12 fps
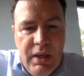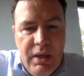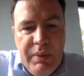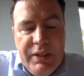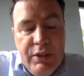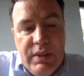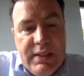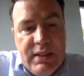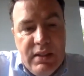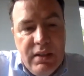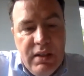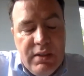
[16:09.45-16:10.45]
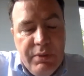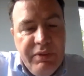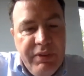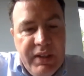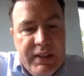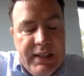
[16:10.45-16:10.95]
We do installs, we
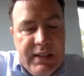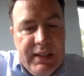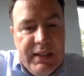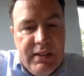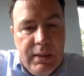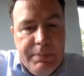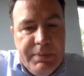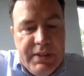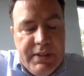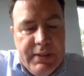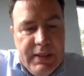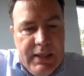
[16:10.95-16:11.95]
find early adopters,